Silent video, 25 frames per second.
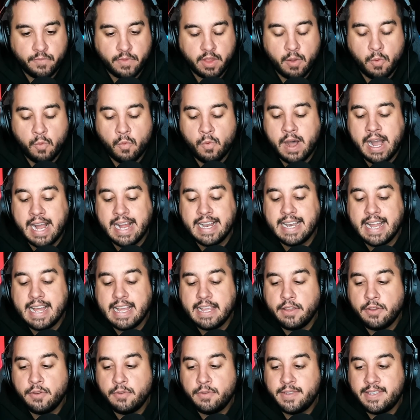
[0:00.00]
Why
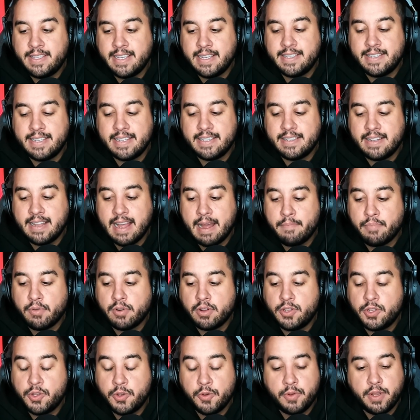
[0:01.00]
not use this as an
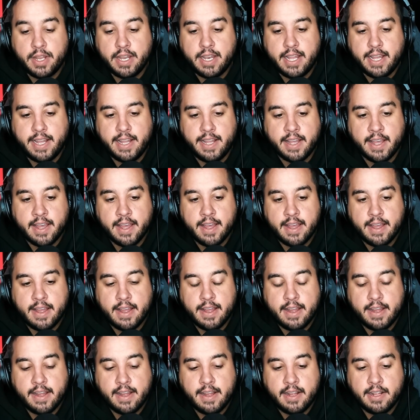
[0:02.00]
opportunity
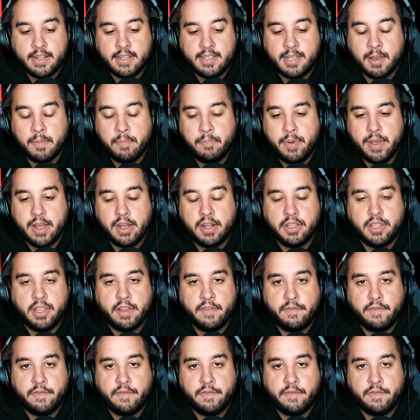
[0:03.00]
to build the